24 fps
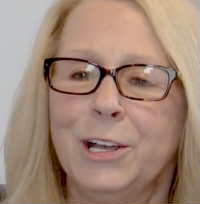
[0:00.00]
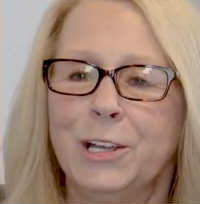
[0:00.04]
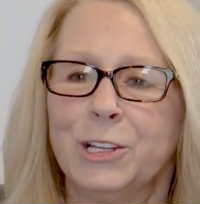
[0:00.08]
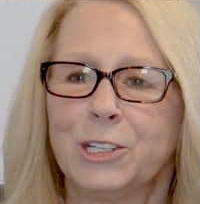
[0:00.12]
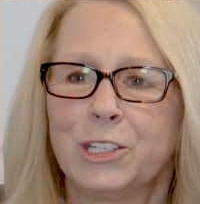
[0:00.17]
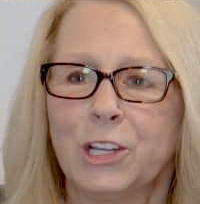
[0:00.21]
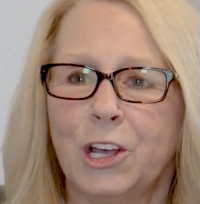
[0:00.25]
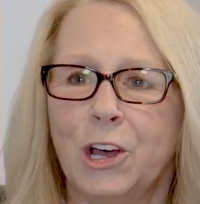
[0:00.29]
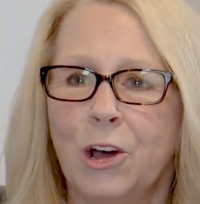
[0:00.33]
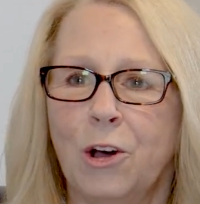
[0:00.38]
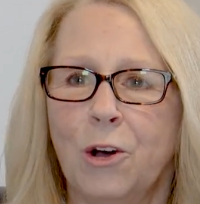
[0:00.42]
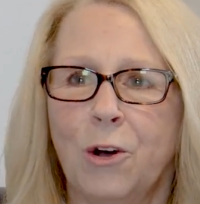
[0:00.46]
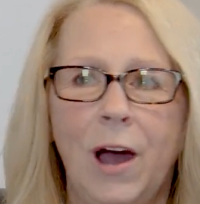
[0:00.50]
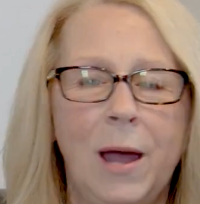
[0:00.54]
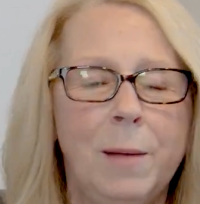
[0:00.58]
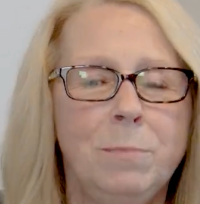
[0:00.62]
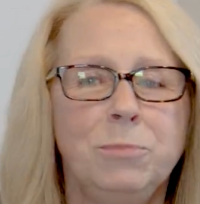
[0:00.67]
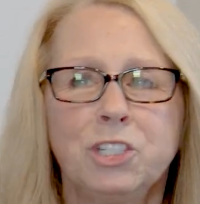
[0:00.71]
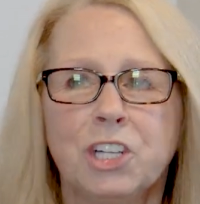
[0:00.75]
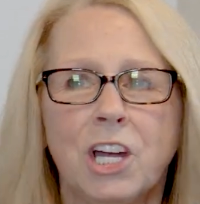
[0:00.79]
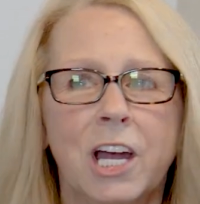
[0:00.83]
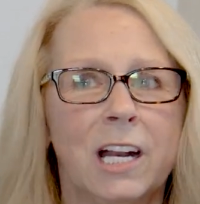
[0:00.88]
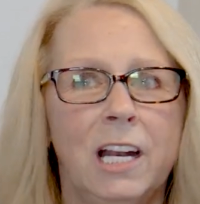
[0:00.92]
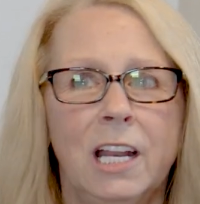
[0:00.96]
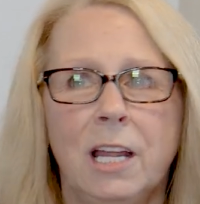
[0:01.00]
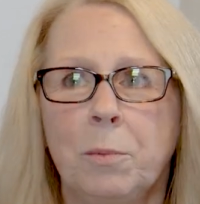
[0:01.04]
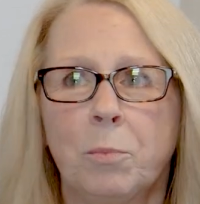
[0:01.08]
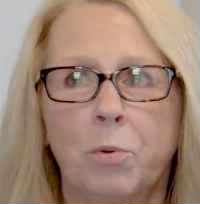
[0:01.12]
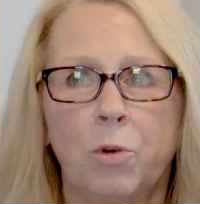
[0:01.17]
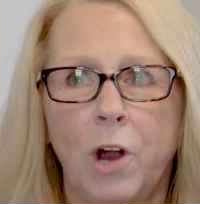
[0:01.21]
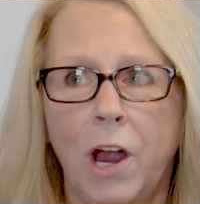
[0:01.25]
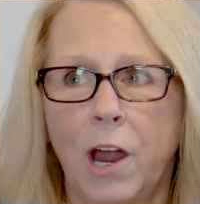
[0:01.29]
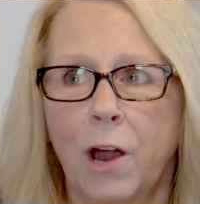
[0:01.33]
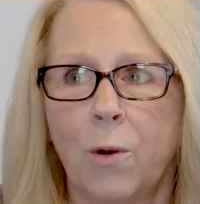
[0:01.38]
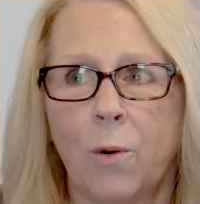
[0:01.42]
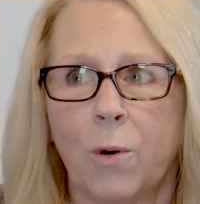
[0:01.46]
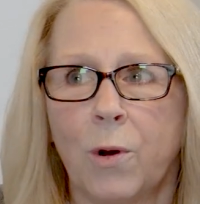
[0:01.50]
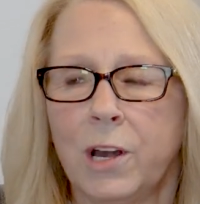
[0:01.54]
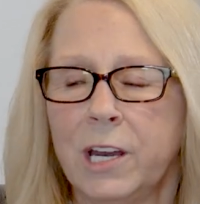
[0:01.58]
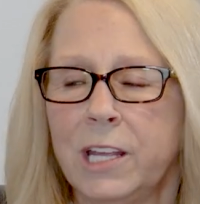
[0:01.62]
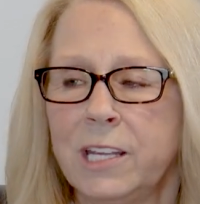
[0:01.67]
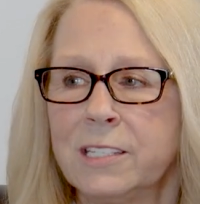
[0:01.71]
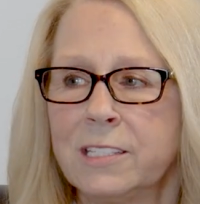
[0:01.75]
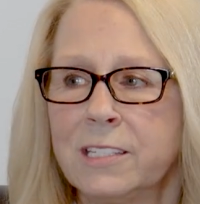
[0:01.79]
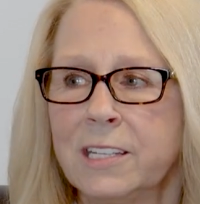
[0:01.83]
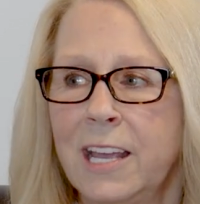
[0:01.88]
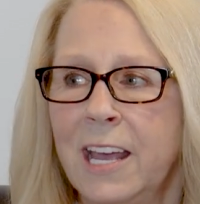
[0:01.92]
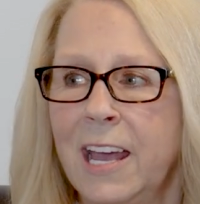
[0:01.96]
So I'm juggling
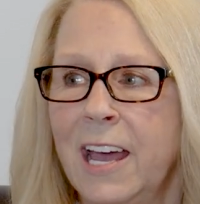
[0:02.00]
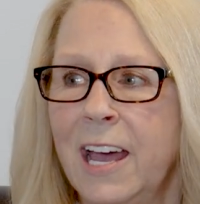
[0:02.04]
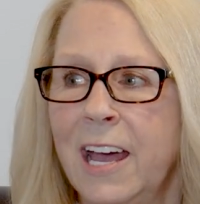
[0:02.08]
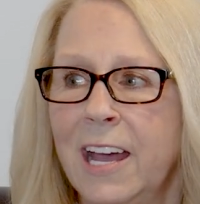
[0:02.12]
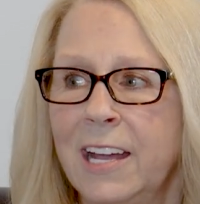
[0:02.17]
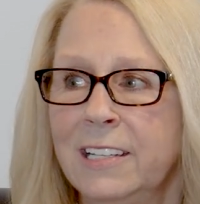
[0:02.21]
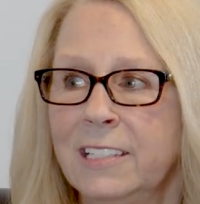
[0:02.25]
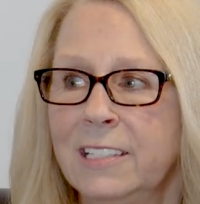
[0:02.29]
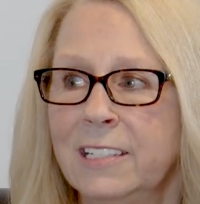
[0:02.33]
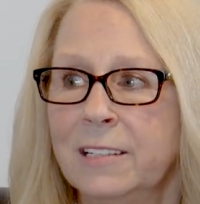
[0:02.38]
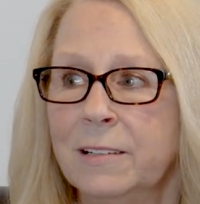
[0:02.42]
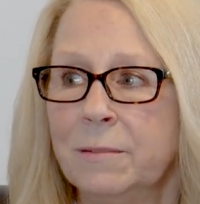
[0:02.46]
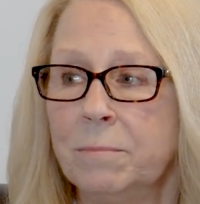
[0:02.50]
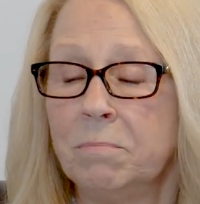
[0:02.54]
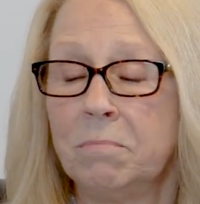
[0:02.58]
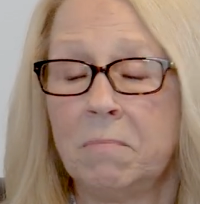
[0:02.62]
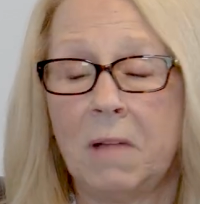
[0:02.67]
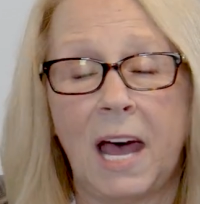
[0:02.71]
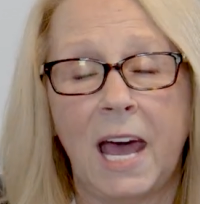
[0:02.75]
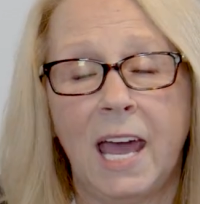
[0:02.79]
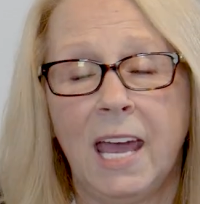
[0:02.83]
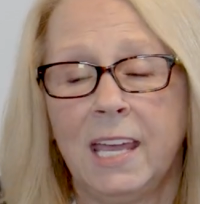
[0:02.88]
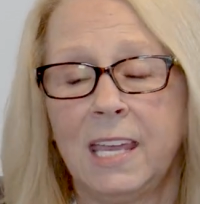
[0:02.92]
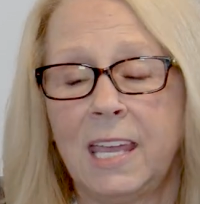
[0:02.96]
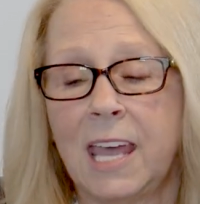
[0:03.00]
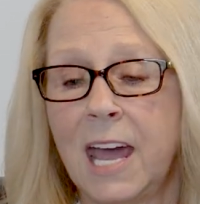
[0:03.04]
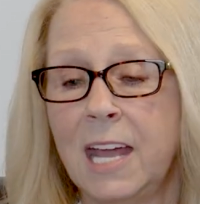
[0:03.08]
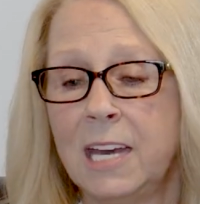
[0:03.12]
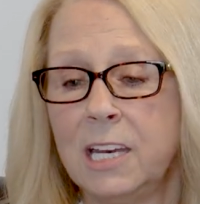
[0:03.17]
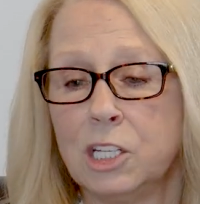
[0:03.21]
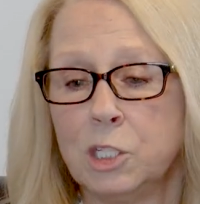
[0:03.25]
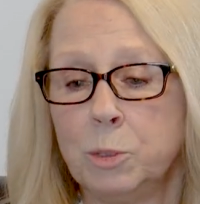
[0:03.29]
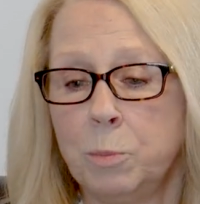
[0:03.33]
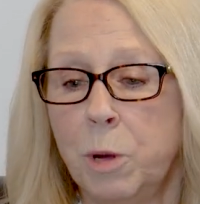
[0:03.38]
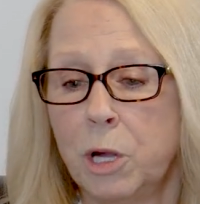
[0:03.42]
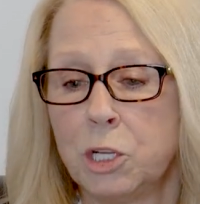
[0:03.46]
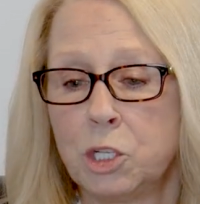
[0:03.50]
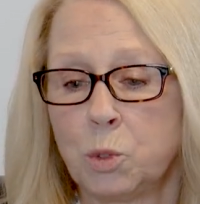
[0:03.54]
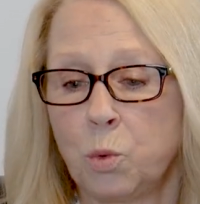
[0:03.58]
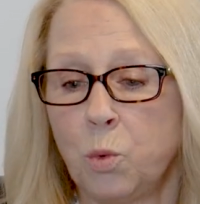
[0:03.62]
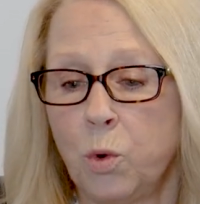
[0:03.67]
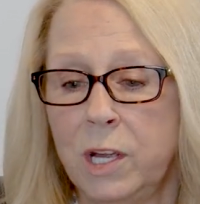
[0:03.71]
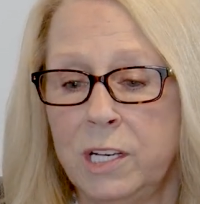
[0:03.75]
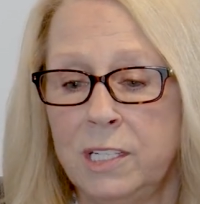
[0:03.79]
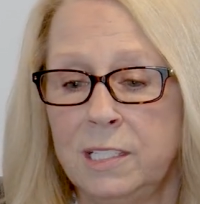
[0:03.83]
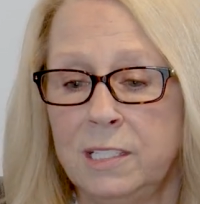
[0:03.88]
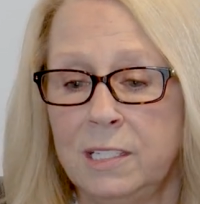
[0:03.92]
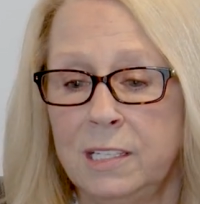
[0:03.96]
priorities, and I get as much
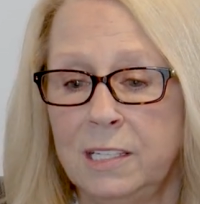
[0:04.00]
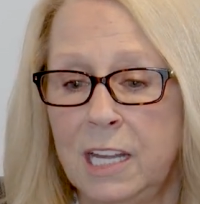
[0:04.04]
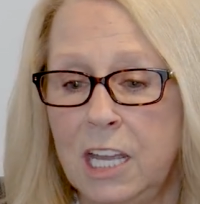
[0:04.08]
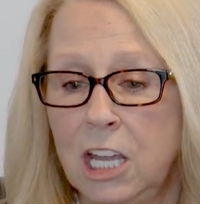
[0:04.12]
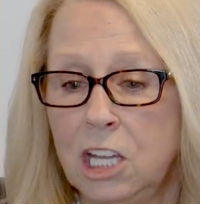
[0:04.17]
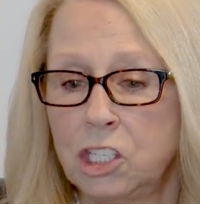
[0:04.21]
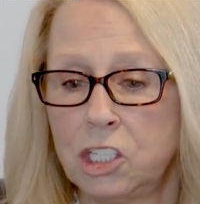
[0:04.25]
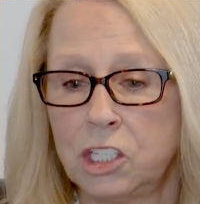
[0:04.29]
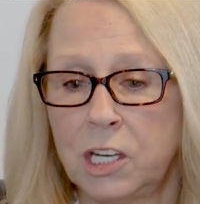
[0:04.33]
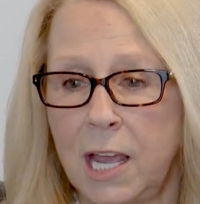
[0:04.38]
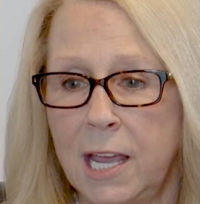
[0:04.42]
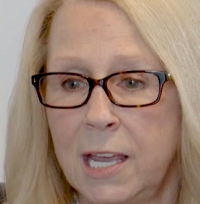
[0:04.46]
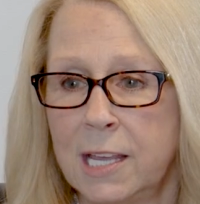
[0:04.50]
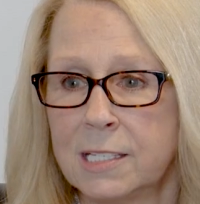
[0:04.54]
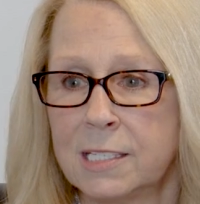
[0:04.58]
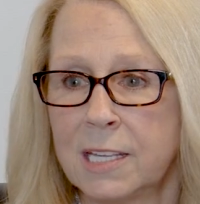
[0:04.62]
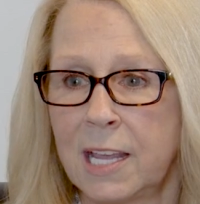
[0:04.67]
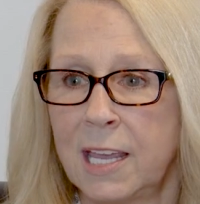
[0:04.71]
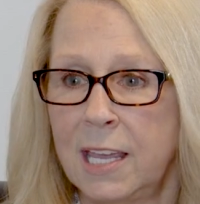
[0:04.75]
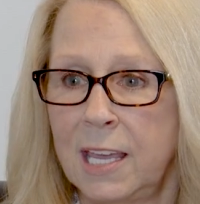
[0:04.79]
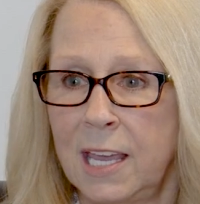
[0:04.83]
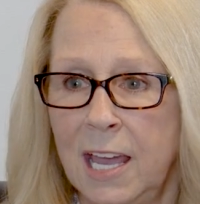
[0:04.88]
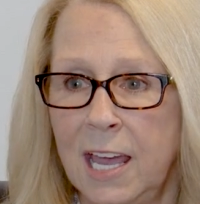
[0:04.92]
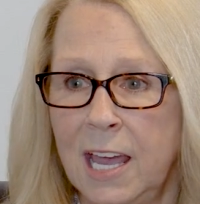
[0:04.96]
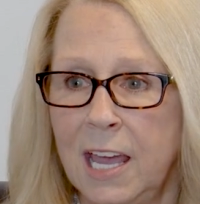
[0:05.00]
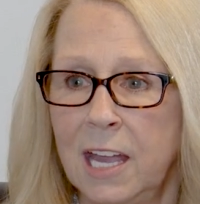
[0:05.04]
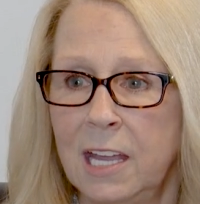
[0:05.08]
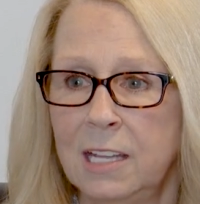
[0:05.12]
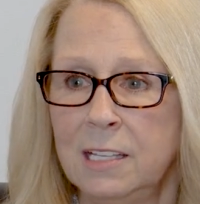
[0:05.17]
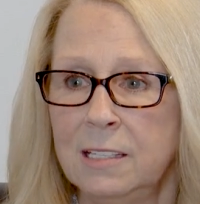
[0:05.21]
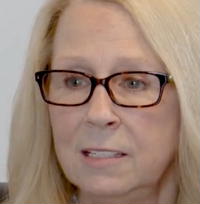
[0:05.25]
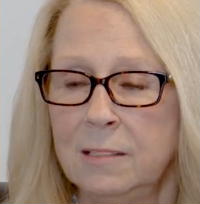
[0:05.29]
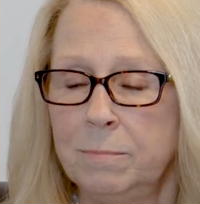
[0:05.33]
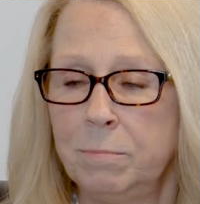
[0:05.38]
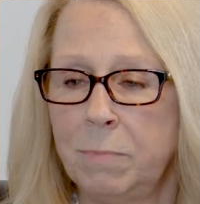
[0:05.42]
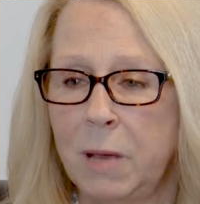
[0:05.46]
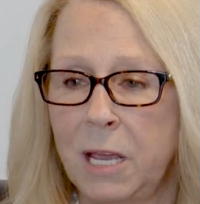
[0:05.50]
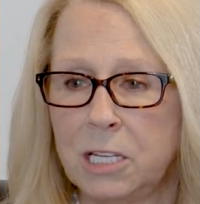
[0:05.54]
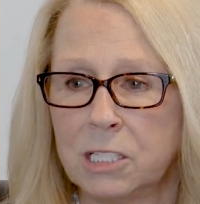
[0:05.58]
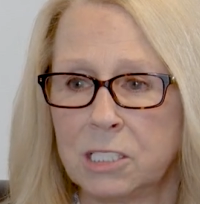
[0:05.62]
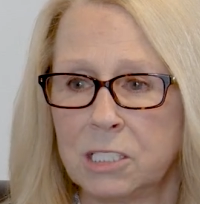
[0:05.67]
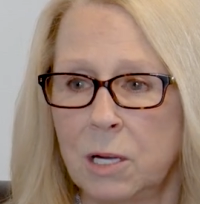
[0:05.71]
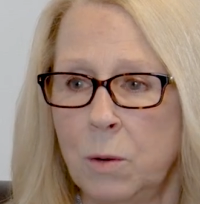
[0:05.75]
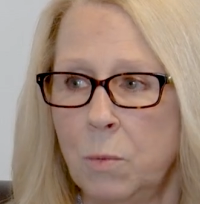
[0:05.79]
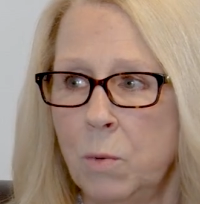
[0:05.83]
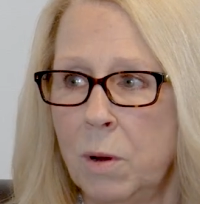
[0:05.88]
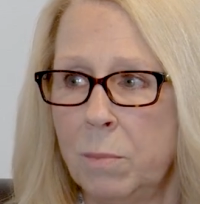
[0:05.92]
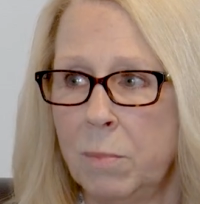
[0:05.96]
written each day as I can
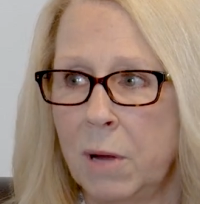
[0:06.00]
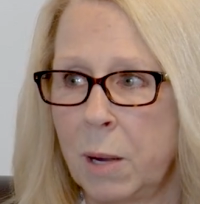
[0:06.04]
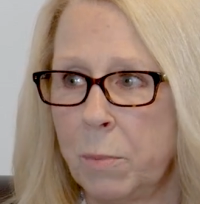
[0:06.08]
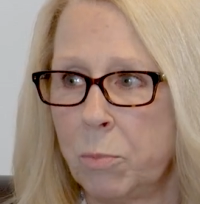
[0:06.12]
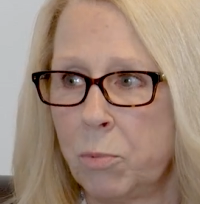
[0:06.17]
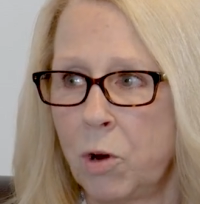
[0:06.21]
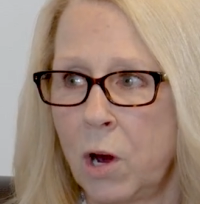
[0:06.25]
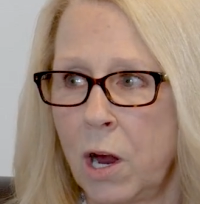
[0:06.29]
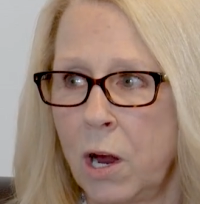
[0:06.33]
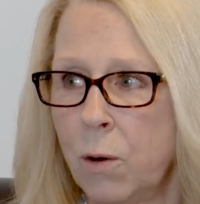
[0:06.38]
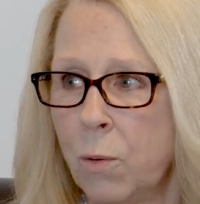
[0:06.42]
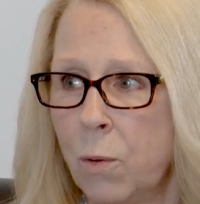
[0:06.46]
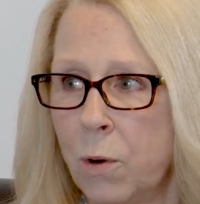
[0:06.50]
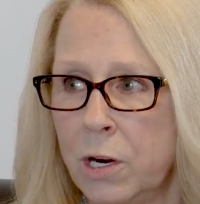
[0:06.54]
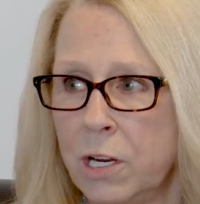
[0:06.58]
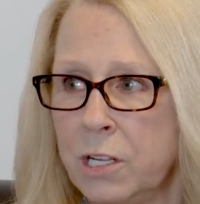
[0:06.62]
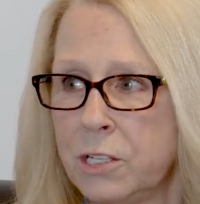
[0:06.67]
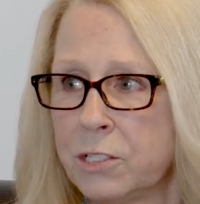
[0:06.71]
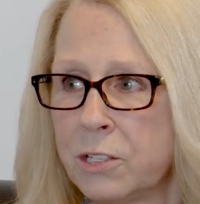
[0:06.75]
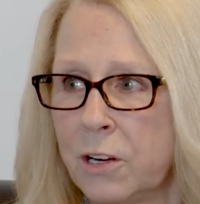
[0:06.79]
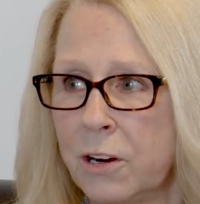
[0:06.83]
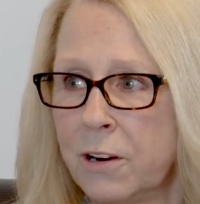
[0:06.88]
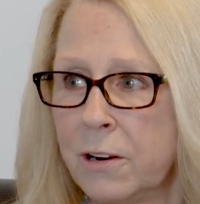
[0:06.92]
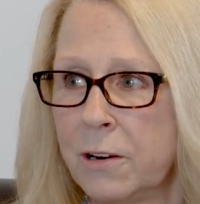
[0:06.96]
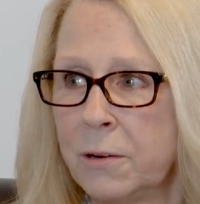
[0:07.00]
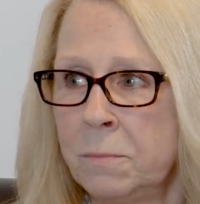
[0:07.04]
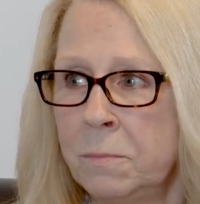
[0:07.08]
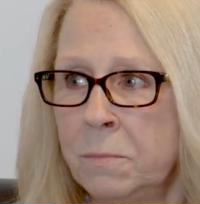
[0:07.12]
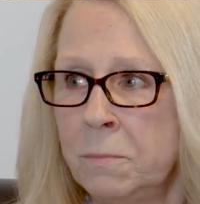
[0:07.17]
based on what my priorities are.